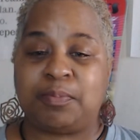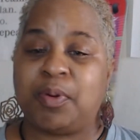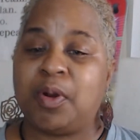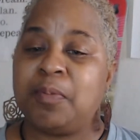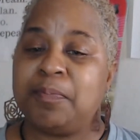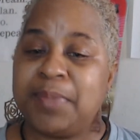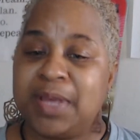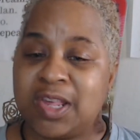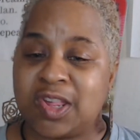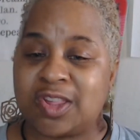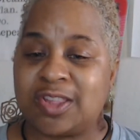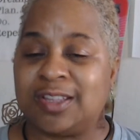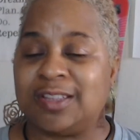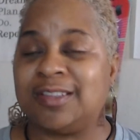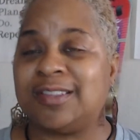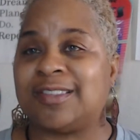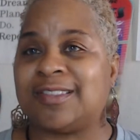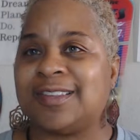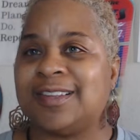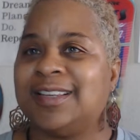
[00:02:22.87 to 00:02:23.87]

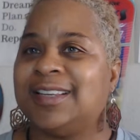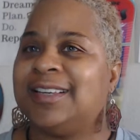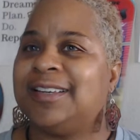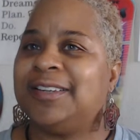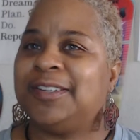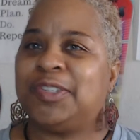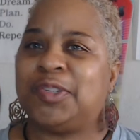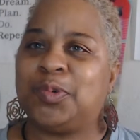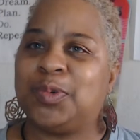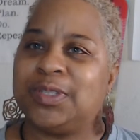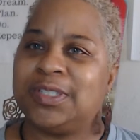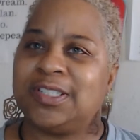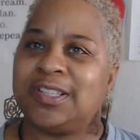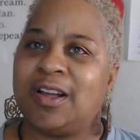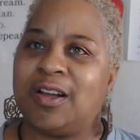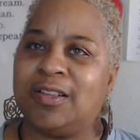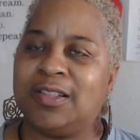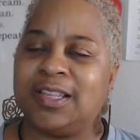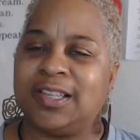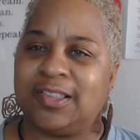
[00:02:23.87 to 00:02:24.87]
permissions to
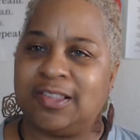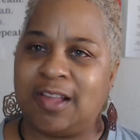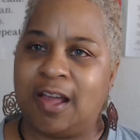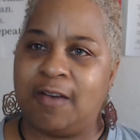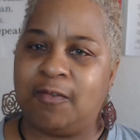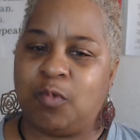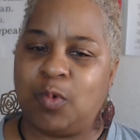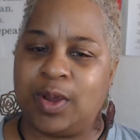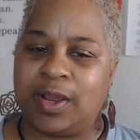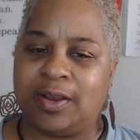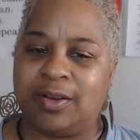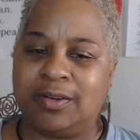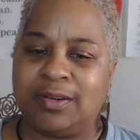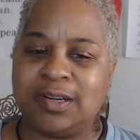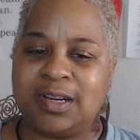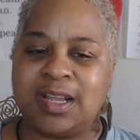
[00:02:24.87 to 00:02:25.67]
install this software.